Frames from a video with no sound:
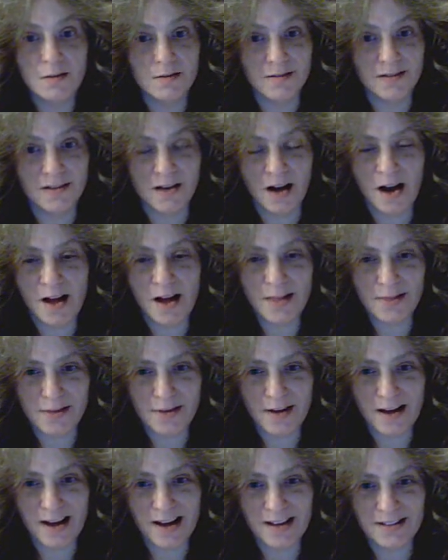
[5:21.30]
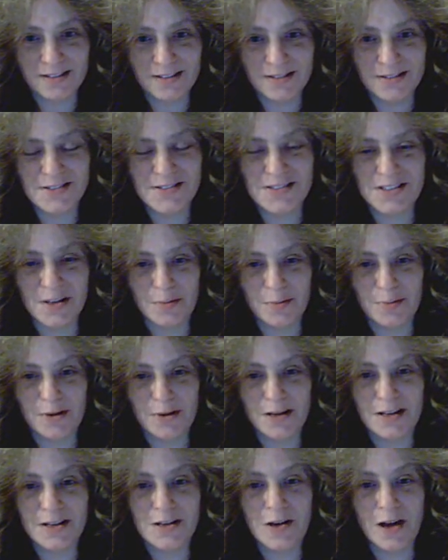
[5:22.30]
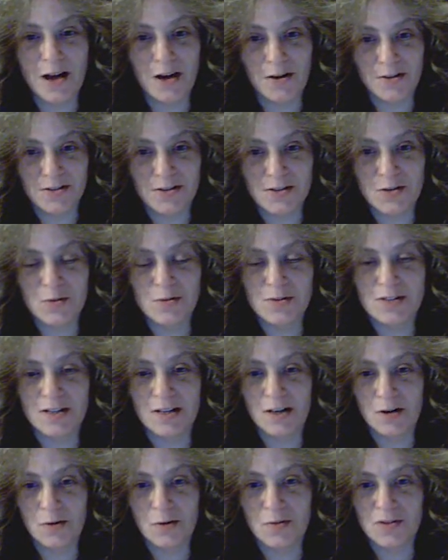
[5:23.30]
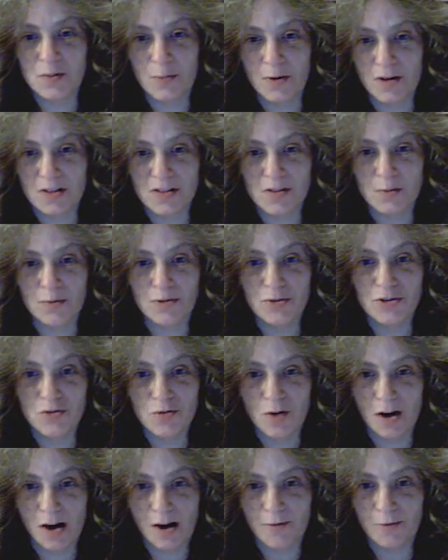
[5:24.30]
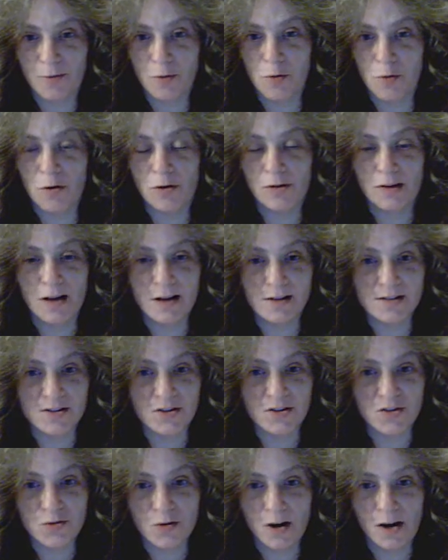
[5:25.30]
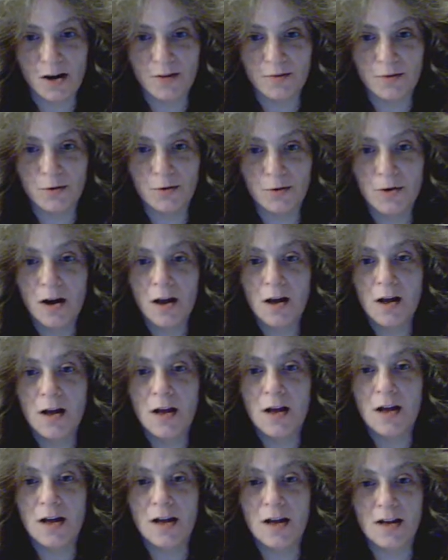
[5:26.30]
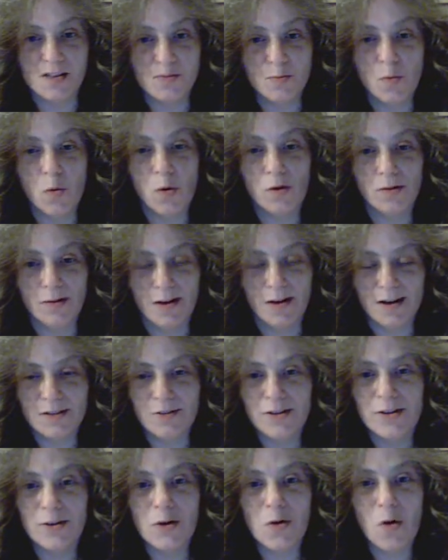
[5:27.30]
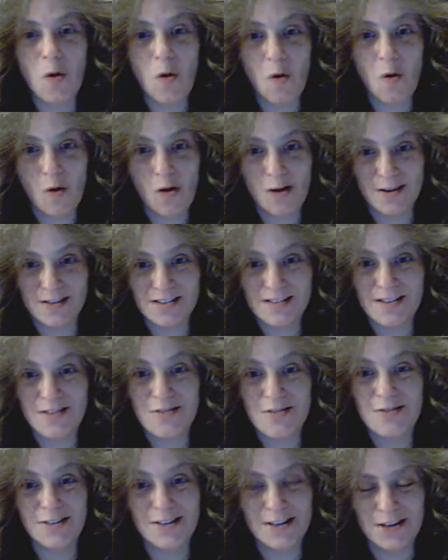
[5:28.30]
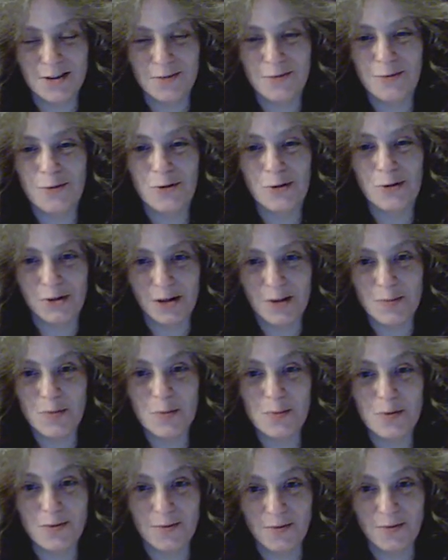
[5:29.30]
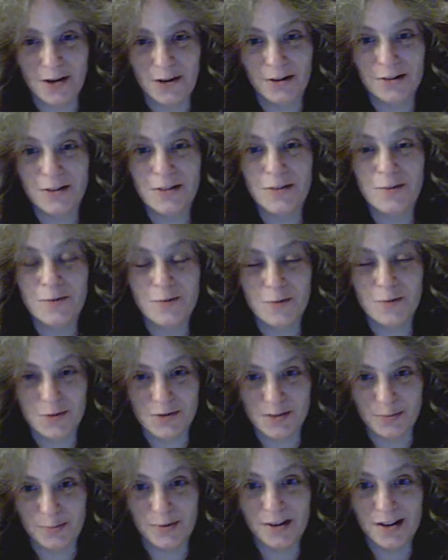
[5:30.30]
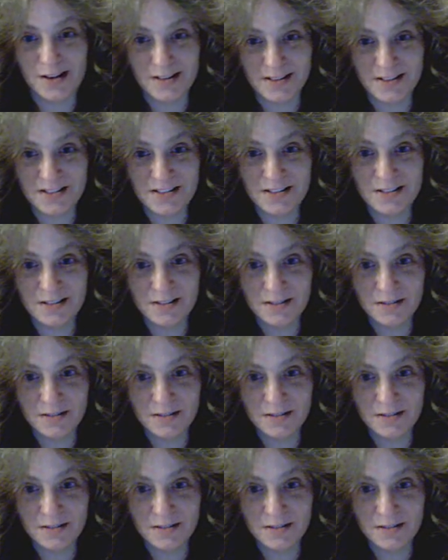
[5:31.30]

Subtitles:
Not that somebody else who is an irresponsible driver or a lousy driver is more likely to cause the need for a claim to be filed in the first place.